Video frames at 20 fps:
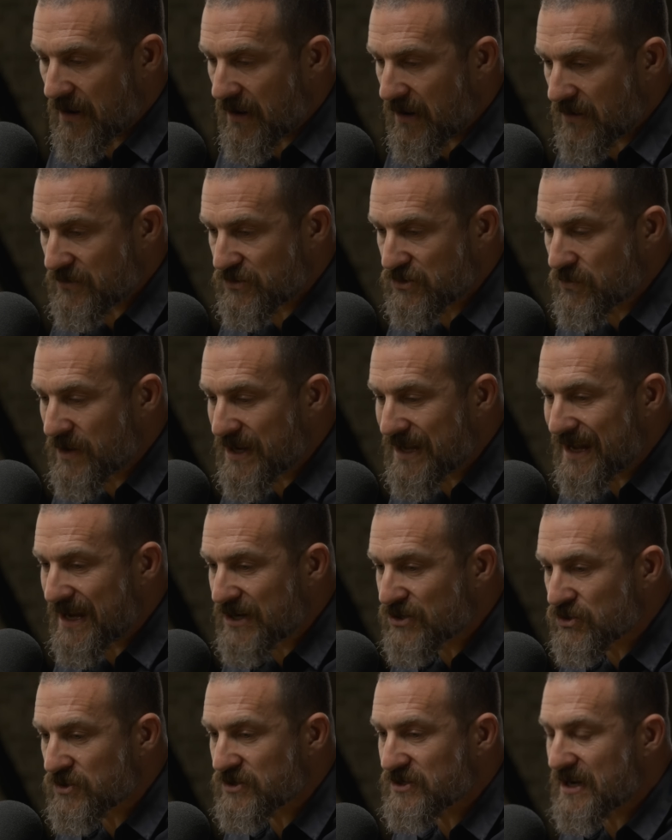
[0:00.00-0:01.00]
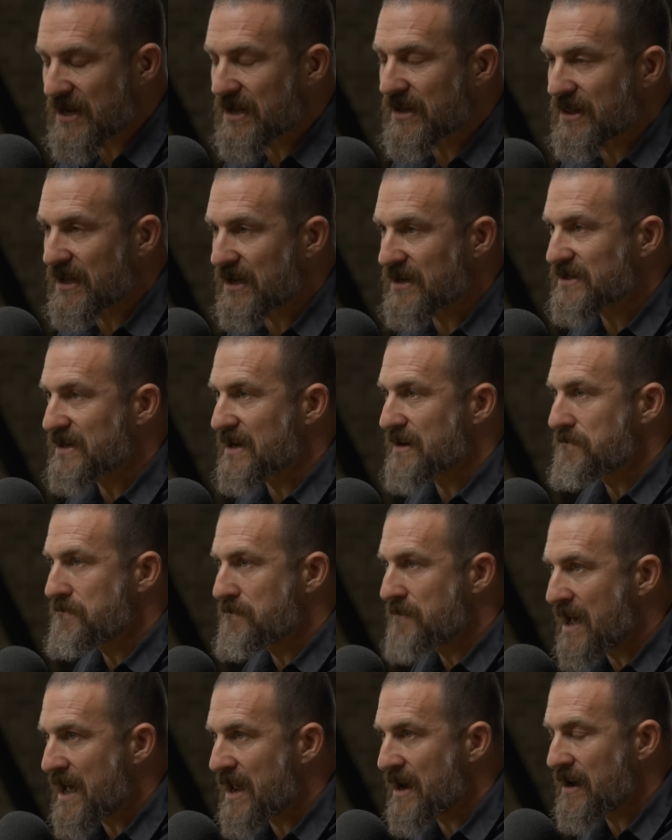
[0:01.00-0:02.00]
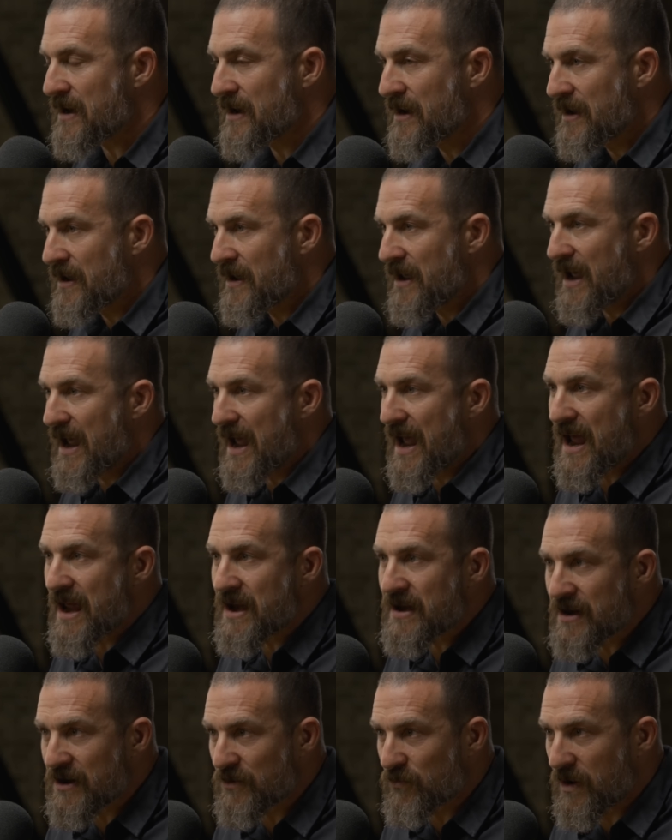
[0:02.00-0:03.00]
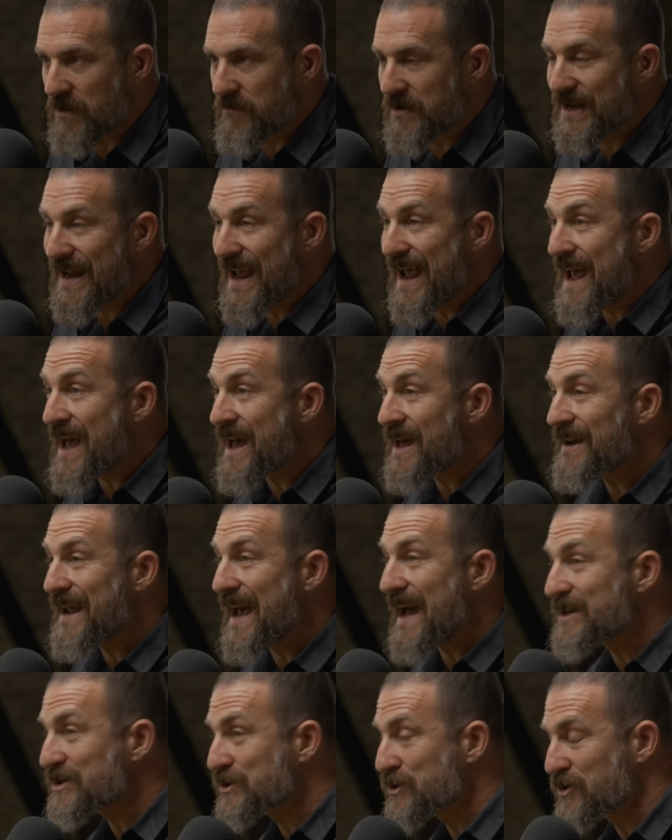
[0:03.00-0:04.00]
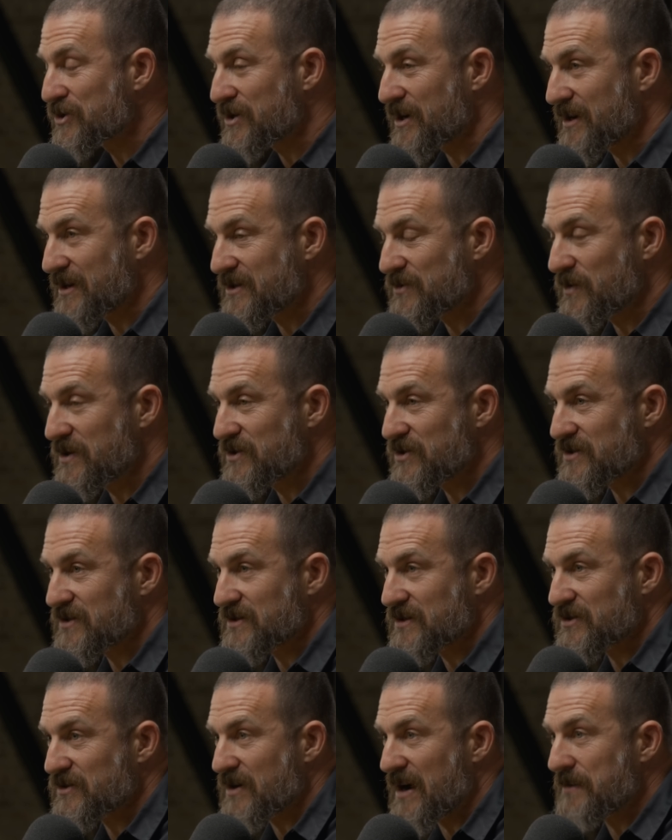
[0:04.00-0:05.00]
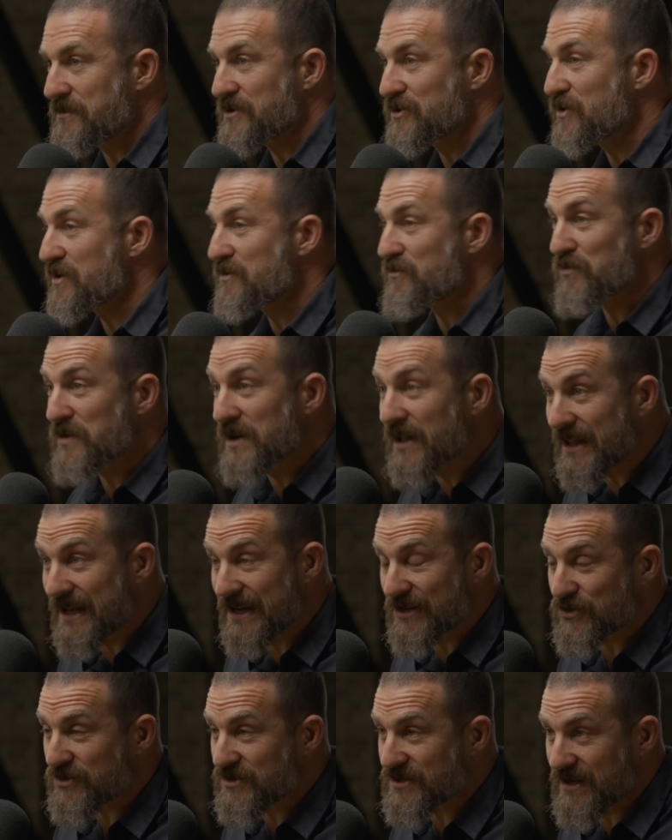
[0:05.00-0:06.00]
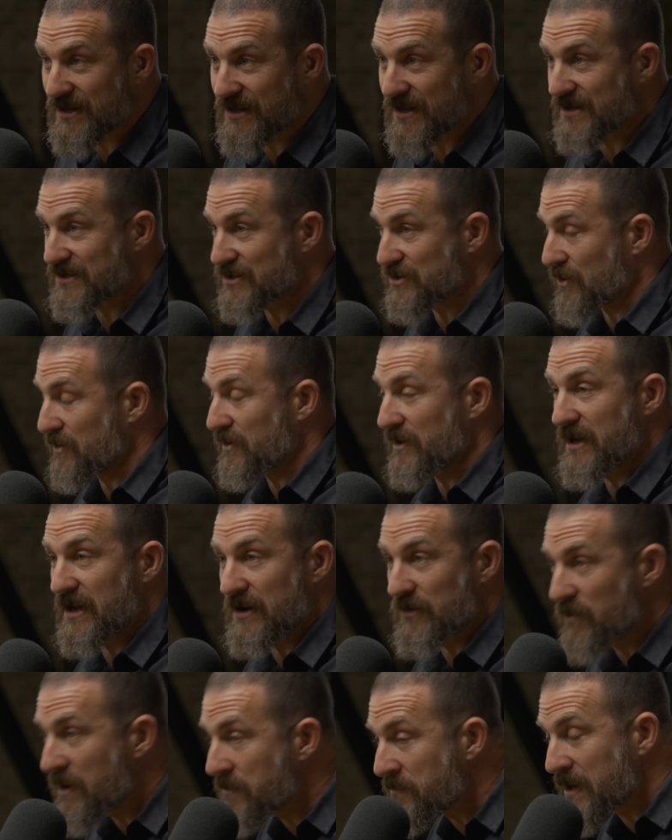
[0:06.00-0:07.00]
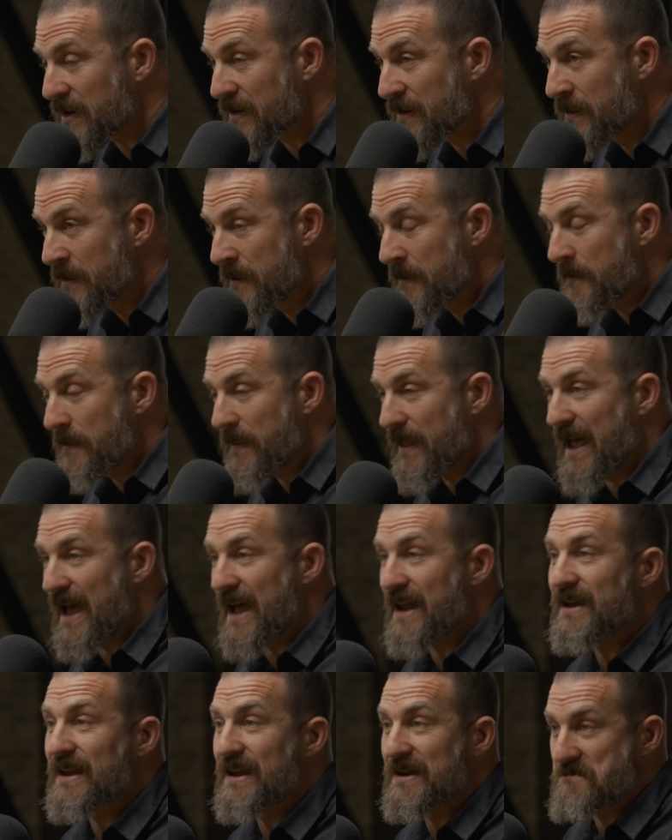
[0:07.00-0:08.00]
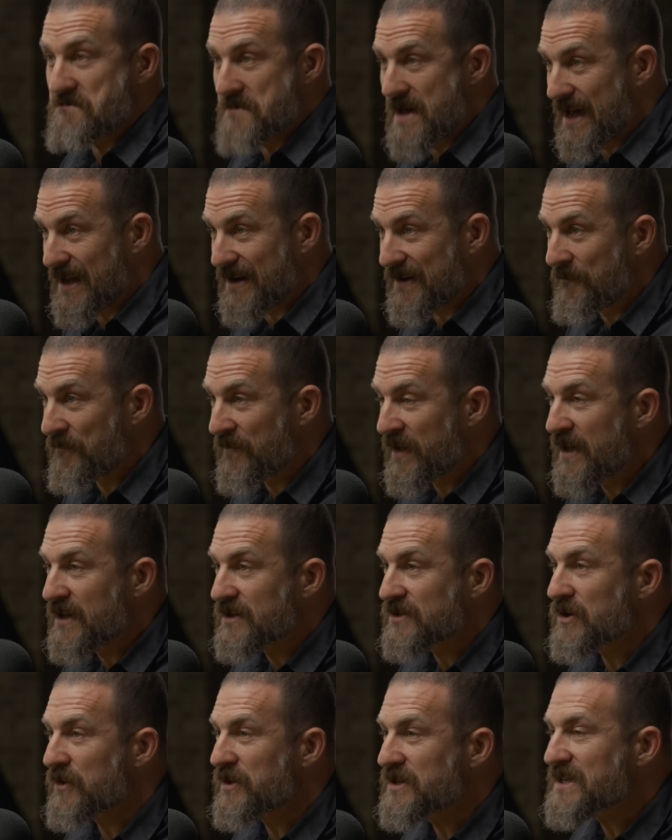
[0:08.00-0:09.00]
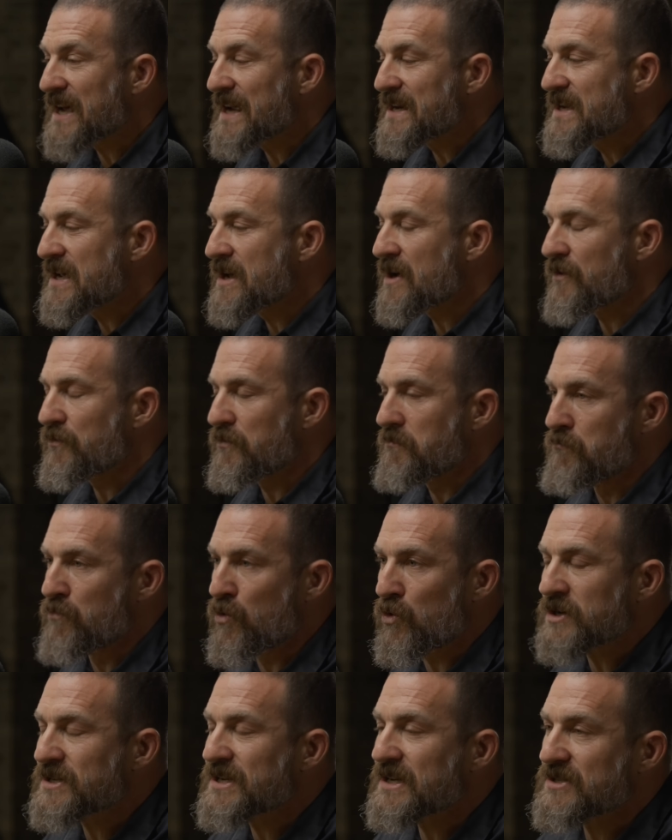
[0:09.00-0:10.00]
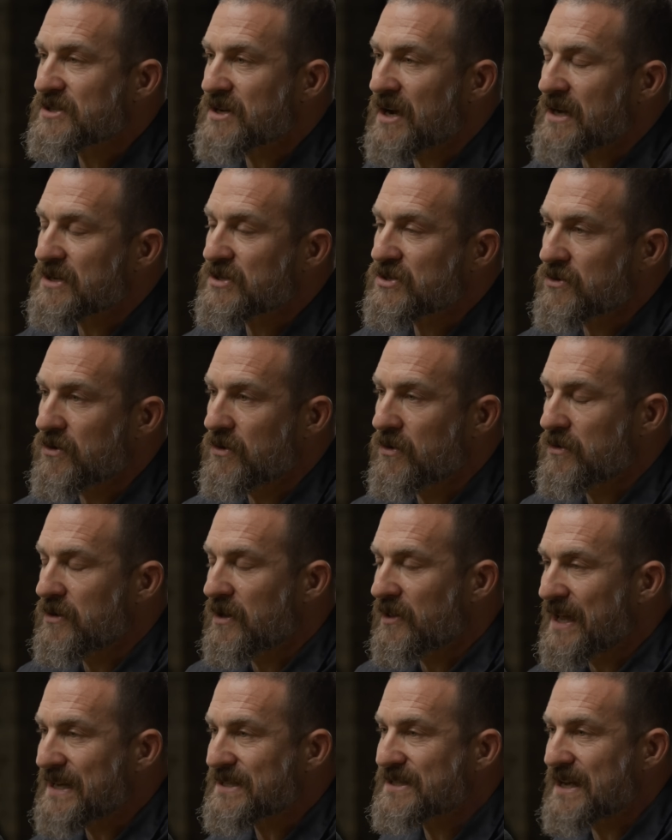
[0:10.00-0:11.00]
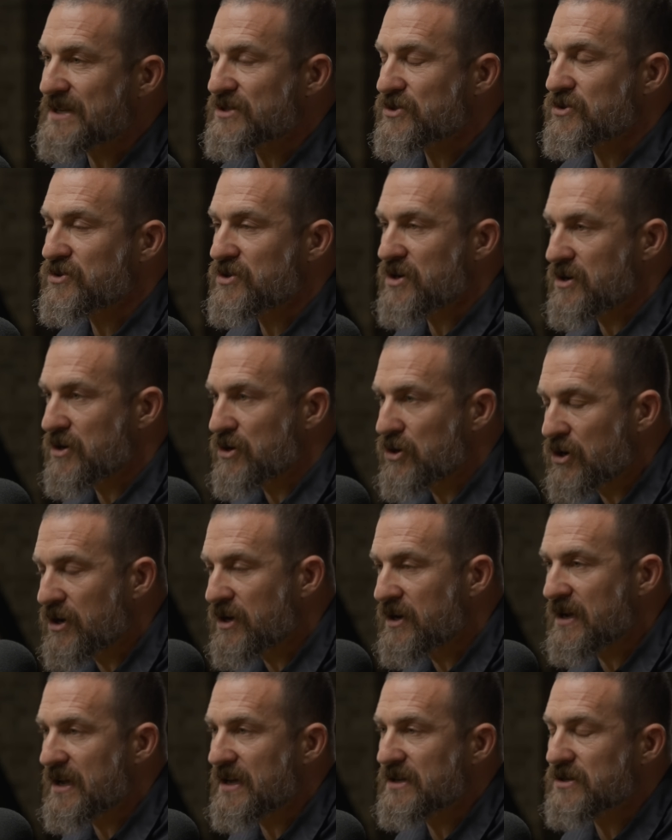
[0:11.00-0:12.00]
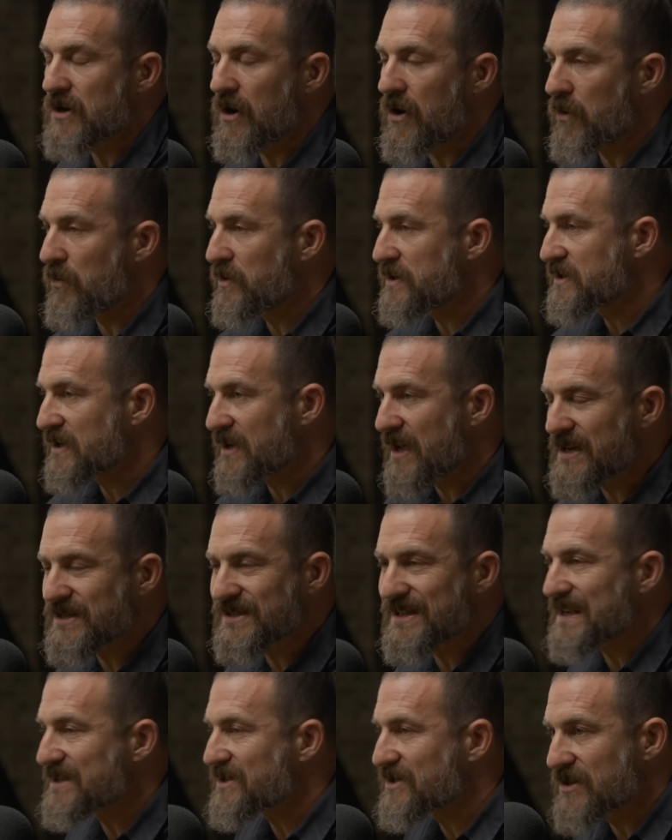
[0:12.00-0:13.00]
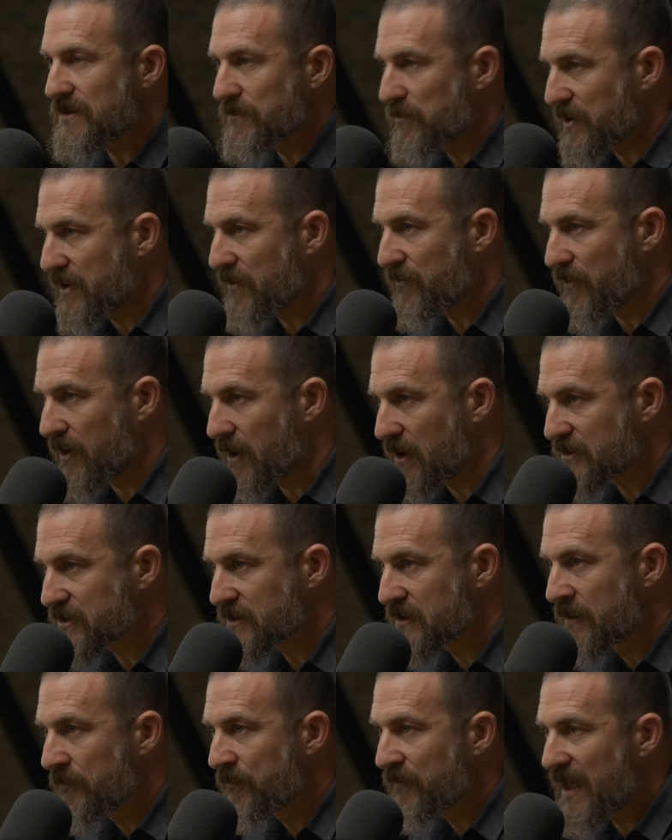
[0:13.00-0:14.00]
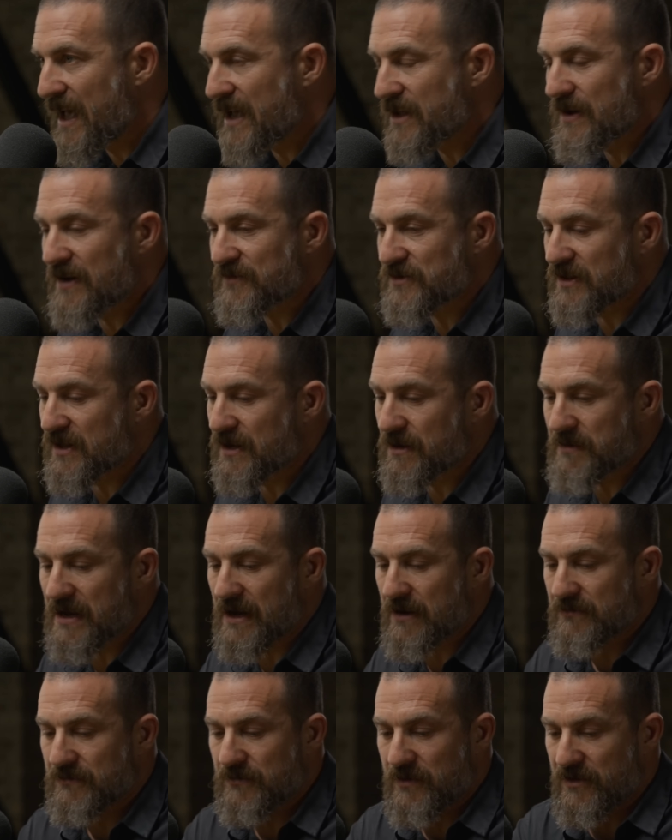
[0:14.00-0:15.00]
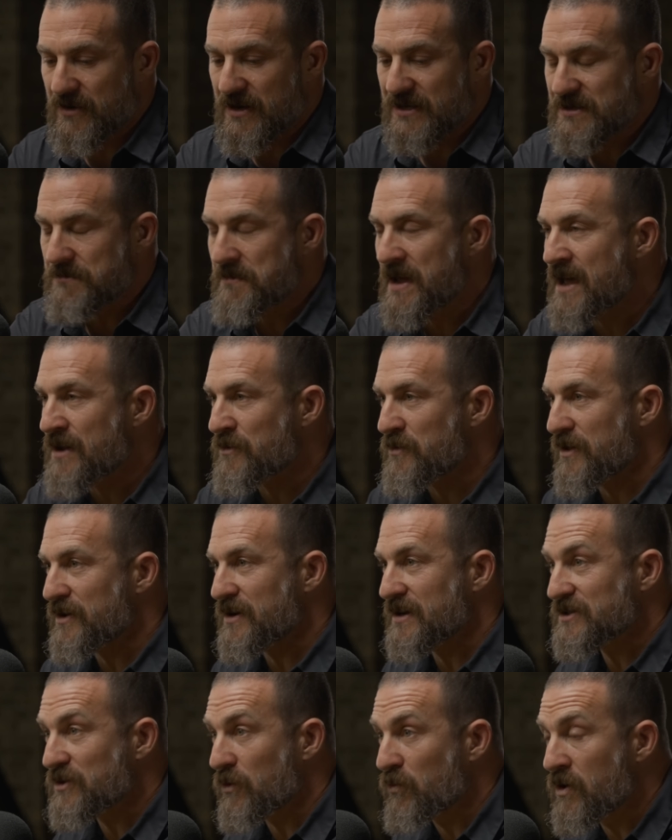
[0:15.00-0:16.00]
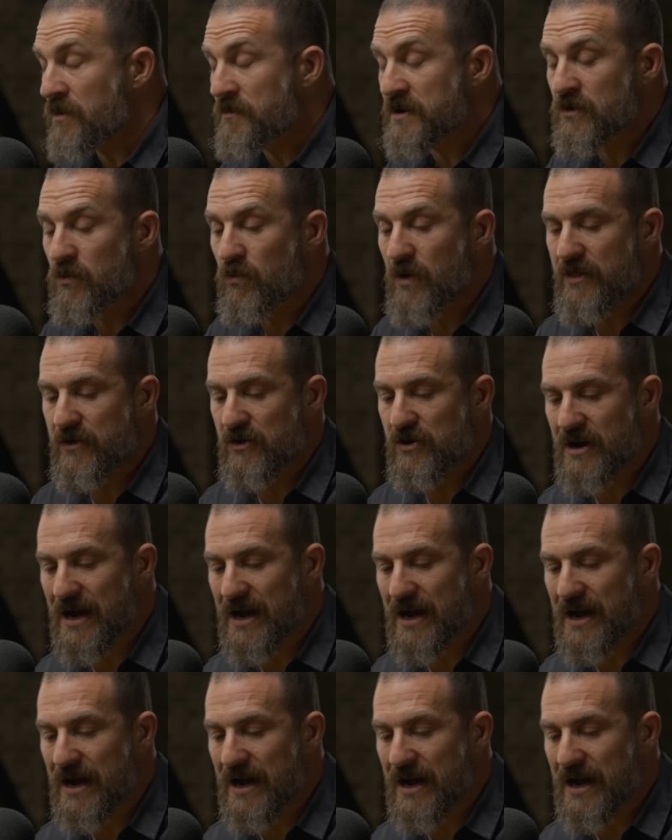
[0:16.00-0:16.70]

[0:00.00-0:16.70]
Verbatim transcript: are doing interesting things in men and in women, and estrogen, as we just described, are doing really interesting things, certainly in women and in men. So this idea of more testosterone, less estrogen good is always the case. That's simply false. You have to think about whether or not it's a man, whether or not it's a woman, whether or